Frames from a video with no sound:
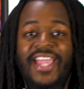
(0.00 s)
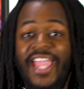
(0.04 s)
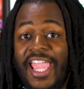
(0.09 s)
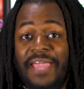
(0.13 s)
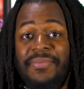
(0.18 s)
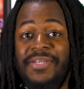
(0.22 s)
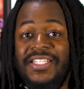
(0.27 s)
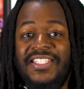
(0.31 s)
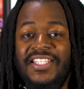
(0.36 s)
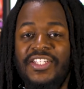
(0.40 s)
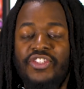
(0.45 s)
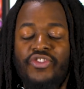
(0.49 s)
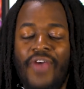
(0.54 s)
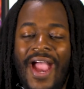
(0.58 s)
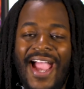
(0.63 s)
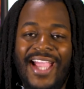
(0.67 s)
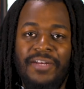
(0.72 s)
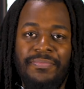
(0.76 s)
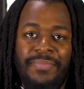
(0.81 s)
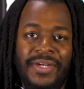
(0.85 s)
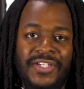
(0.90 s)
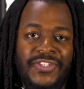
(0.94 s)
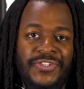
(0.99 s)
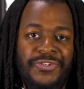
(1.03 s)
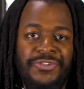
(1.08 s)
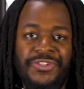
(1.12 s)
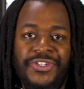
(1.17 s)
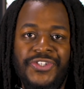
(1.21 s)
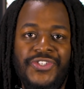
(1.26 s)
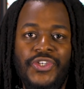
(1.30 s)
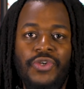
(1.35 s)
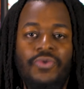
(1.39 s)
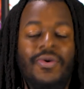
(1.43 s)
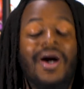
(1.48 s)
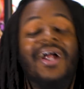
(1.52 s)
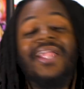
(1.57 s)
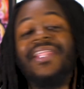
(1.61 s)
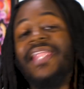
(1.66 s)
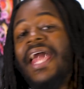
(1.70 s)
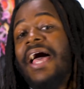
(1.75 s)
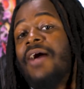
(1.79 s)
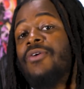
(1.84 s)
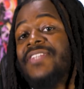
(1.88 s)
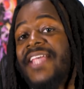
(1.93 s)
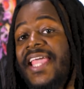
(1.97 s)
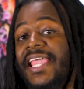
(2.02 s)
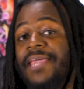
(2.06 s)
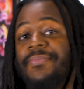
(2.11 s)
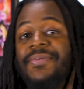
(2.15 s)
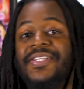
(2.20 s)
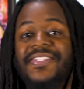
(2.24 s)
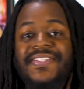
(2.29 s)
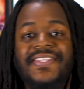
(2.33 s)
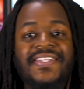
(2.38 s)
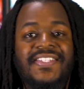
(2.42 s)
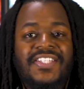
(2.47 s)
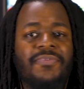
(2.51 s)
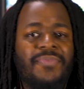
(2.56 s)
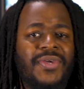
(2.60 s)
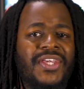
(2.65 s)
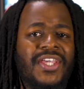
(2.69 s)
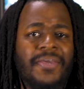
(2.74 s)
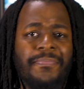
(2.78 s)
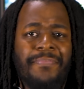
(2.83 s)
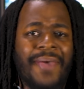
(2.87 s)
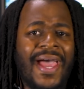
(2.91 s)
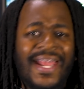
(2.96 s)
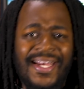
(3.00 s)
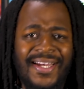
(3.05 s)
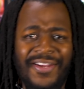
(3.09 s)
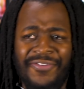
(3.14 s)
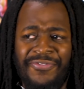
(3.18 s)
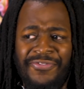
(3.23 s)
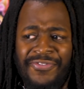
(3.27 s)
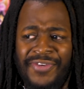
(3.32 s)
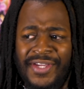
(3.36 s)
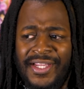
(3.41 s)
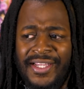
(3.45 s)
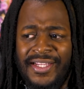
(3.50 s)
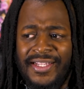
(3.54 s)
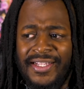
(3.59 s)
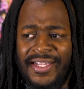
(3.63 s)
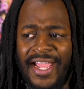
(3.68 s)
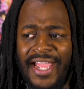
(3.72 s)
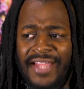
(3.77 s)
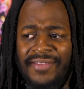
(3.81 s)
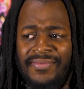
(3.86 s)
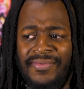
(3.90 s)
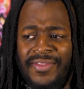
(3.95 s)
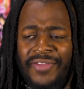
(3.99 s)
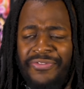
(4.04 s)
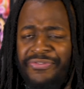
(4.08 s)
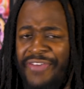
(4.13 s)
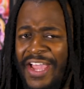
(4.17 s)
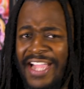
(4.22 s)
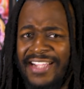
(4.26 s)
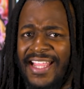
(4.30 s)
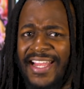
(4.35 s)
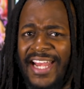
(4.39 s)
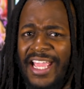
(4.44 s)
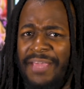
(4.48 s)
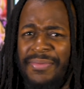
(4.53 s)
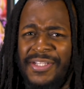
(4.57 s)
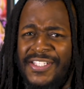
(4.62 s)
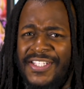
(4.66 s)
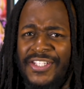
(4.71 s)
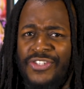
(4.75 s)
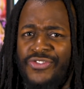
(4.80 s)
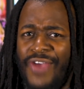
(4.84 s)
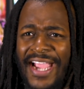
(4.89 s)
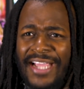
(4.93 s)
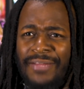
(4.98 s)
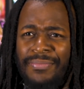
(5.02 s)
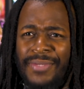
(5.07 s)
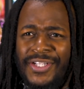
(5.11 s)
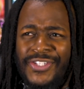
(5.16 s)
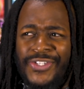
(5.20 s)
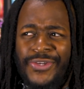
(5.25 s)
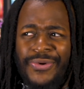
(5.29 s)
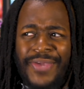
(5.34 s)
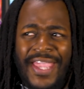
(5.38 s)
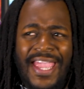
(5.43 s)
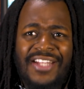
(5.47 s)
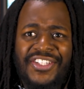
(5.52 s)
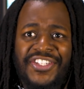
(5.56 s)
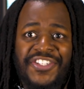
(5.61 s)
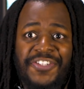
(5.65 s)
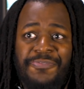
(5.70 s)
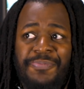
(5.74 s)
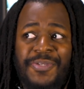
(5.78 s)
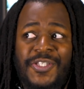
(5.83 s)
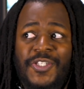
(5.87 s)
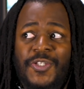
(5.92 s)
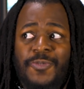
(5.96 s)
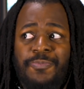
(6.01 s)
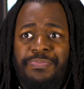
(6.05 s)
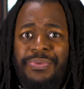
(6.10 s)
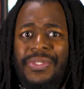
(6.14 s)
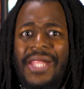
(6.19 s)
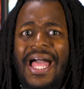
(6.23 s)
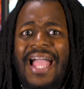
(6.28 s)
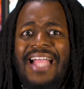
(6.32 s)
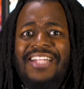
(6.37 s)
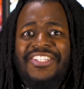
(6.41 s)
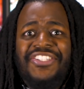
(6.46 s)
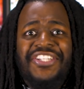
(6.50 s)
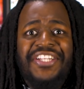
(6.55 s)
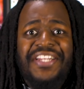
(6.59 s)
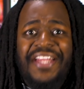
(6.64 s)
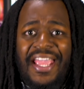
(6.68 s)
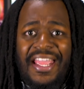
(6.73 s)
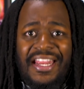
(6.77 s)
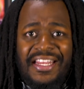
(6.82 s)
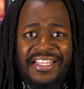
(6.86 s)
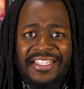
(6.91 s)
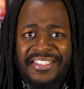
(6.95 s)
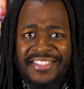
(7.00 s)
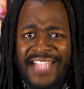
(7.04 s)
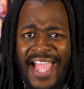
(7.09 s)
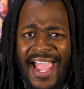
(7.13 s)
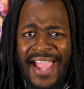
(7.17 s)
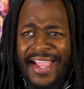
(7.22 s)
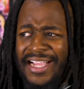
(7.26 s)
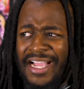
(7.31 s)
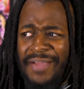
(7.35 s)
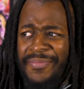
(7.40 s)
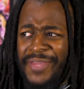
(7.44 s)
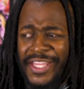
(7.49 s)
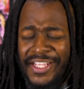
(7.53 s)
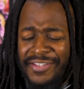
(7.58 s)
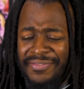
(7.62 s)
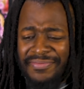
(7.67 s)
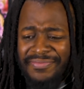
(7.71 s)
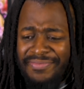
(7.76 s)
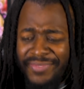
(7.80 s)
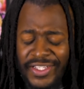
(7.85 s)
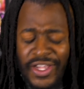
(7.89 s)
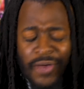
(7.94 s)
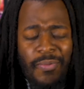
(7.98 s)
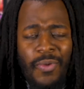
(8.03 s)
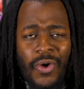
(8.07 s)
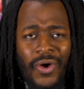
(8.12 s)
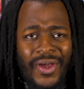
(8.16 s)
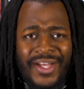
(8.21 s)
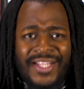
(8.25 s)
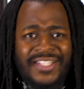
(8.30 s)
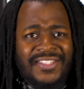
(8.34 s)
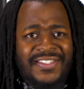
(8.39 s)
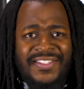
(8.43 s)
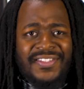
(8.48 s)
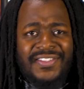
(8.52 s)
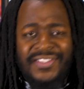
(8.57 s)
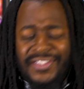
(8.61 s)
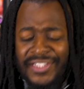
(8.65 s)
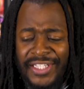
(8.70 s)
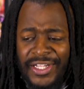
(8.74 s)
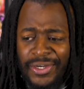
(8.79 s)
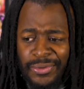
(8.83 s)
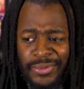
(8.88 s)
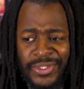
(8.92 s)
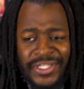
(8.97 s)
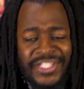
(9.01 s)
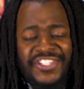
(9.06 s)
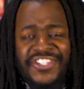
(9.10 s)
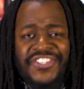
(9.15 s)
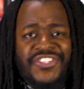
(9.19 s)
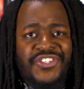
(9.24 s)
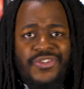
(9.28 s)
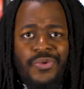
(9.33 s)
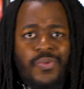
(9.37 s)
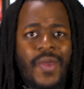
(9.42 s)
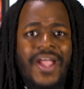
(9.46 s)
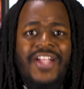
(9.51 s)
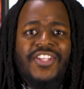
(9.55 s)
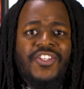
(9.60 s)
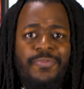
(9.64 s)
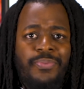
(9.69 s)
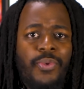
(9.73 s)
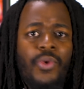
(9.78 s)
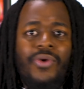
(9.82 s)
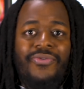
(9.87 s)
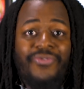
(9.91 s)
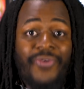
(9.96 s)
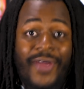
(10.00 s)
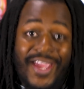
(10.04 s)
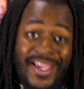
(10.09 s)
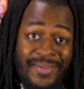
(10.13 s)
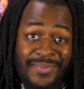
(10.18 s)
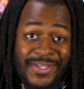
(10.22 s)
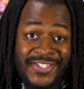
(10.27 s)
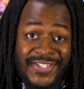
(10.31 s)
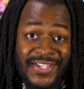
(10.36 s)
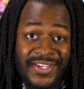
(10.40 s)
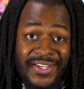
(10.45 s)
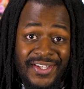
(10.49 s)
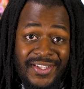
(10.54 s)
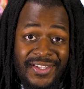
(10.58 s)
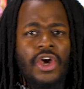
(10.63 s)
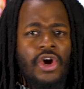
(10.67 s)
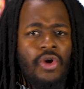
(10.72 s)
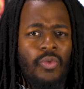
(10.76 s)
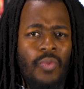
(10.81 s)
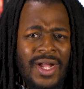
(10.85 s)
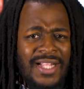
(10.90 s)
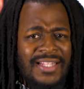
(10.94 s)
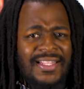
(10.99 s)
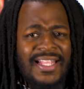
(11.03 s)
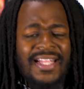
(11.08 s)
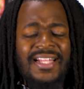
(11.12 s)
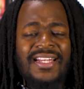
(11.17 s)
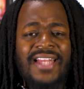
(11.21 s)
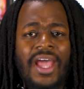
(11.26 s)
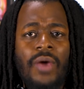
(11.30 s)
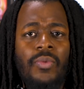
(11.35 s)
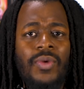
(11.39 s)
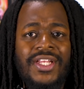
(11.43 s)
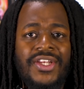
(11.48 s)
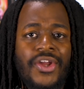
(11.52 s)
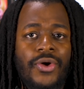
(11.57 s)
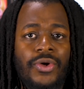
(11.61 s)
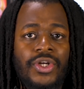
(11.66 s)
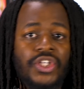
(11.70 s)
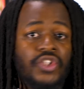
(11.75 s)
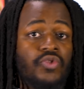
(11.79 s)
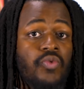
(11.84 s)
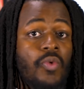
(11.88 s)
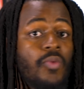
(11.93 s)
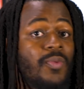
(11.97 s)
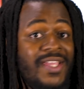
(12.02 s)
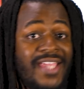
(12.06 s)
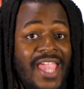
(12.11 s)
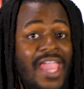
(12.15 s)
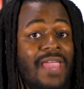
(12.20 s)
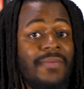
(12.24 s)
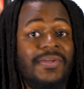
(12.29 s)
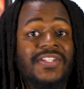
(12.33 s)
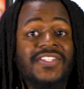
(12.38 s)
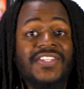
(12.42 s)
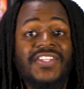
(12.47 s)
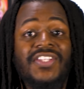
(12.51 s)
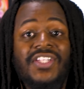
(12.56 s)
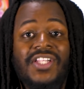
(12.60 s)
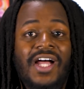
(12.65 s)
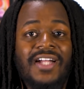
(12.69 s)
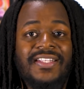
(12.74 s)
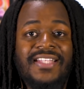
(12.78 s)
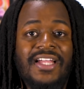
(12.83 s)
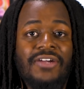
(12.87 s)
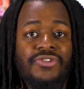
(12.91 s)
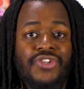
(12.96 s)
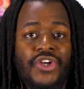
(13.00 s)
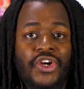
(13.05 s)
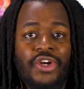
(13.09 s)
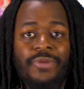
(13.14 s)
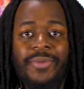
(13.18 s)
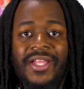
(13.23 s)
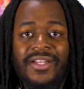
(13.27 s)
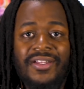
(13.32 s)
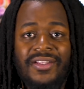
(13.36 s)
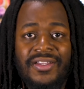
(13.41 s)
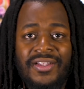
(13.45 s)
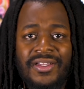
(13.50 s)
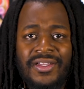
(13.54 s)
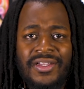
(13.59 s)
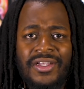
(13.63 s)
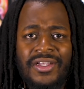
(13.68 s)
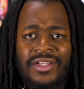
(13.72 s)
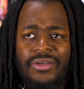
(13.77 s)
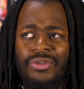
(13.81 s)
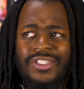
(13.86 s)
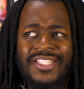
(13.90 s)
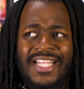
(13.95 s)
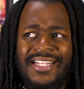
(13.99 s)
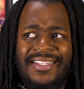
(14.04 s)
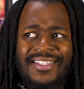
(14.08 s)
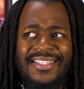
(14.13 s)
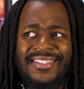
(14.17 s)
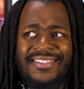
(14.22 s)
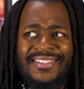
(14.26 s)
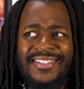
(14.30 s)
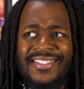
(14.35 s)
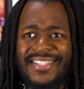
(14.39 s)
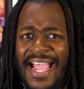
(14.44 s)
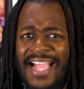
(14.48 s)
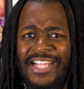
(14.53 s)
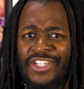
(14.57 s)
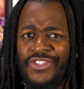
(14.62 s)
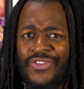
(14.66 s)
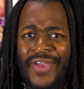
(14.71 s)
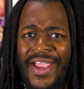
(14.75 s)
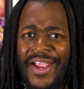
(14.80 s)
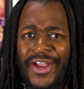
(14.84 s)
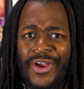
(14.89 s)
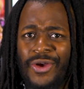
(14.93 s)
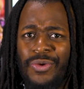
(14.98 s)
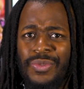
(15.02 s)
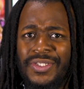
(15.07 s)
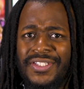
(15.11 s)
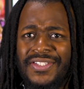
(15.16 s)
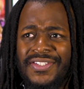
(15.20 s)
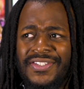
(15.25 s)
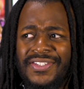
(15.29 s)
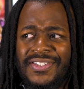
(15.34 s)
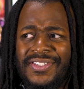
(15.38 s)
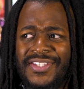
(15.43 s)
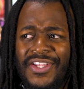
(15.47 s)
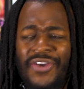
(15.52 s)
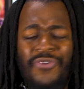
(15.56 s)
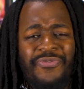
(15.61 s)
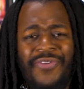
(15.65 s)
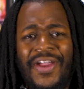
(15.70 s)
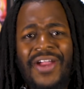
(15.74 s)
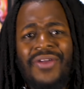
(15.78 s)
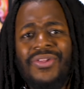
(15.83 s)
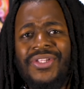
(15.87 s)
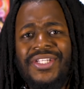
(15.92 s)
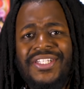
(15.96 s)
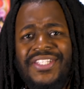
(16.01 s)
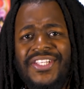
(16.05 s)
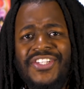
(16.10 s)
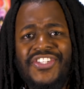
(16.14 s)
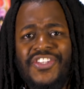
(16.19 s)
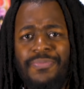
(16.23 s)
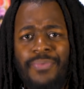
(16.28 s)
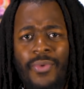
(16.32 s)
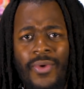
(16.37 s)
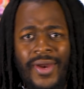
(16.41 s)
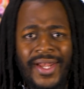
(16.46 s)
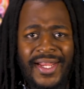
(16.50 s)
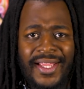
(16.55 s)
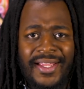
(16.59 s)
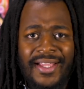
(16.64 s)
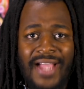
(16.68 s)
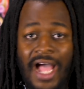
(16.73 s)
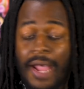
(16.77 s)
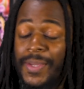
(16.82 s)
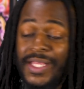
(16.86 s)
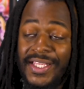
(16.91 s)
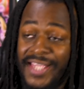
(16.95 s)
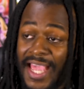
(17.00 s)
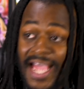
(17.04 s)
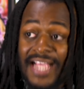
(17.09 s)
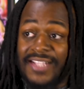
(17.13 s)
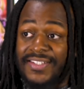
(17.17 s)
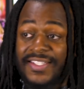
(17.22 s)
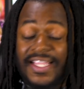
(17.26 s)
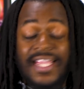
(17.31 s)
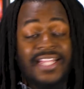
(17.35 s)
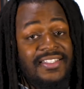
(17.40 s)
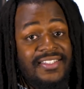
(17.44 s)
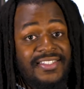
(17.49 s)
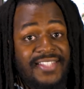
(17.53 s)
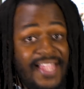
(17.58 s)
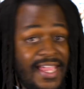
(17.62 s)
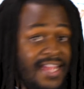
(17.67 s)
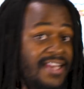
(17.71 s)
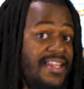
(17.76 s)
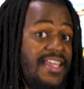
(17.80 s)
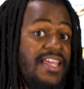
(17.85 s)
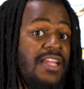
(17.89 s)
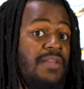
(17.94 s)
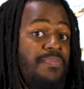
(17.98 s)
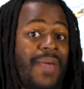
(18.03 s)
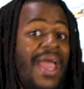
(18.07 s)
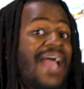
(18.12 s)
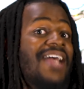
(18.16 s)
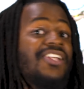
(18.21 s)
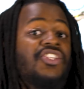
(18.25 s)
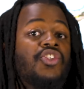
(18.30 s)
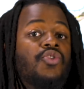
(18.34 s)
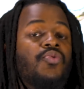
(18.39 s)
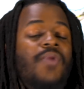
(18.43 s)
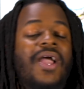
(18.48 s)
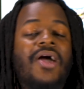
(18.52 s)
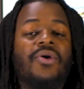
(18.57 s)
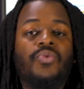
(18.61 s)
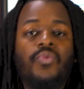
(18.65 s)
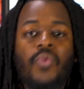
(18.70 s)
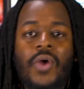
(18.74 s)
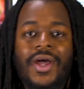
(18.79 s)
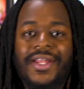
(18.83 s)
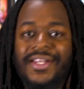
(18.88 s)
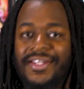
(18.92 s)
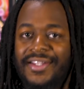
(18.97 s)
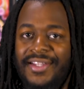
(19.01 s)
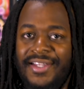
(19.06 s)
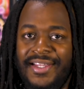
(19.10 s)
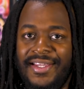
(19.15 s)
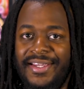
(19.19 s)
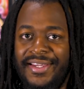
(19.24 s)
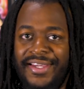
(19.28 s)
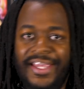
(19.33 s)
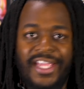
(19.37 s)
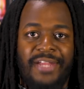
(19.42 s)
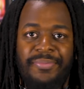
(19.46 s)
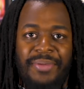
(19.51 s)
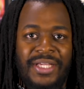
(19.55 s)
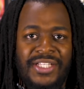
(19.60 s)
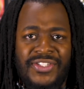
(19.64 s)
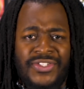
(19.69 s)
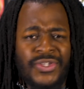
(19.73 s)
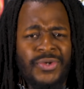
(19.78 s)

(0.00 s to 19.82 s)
ABC Dragon Buster 2 allows ABC to be competitive and the fact that ABC Dragon Buster can't just be splashed in any deck, I mean, come on, it's literally just direct support for ABC. One thing that we noticed when we came into the lockdown tournament was that Sky Striker was still fairly disappointing. I mean, yes, it did get past round one. It beat